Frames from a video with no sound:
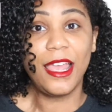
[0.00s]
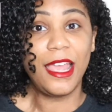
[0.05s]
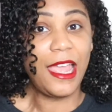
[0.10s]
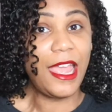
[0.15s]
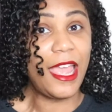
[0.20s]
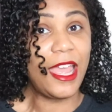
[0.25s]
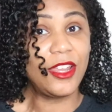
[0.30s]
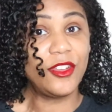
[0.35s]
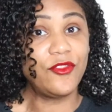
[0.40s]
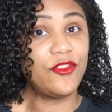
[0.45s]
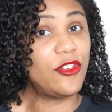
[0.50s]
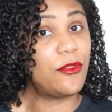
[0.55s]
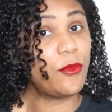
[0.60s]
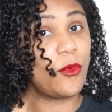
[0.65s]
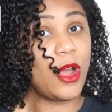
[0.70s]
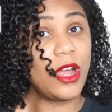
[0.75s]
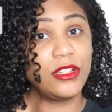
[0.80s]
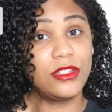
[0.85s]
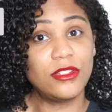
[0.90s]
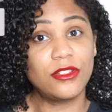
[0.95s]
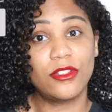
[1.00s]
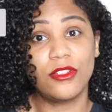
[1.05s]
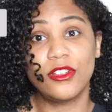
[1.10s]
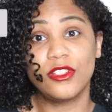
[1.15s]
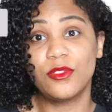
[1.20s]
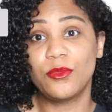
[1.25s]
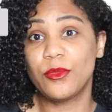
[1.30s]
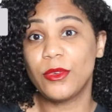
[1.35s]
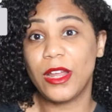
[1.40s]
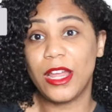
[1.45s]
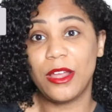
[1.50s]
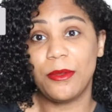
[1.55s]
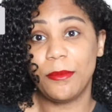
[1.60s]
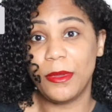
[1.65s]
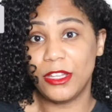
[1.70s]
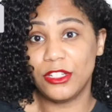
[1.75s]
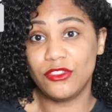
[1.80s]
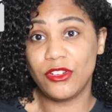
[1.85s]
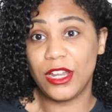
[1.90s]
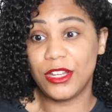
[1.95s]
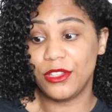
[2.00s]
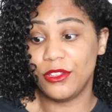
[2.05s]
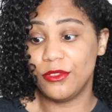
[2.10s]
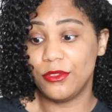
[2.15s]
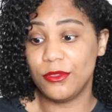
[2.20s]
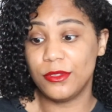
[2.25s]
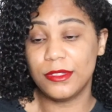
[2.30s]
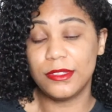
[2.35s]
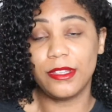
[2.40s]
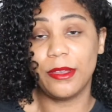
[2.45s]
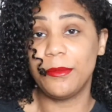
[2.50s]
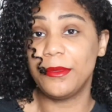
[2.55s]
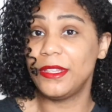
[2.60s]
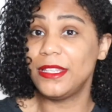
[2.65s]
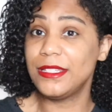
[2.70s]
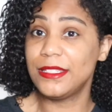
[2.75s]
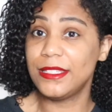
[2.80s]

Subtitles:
and from Wash and Goes where I might try to use some of these